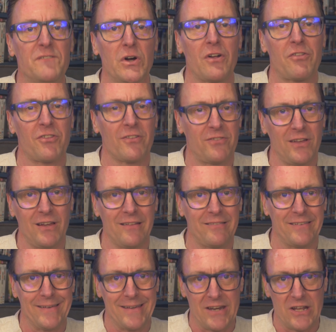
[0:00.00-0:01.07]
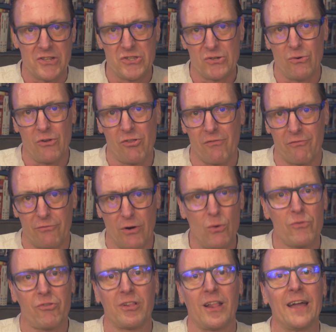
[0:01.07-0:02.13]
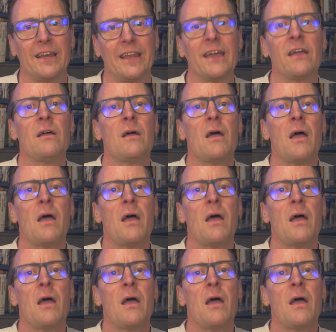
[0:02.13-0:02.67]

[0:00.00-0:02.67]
versatility in her choice of roles lately.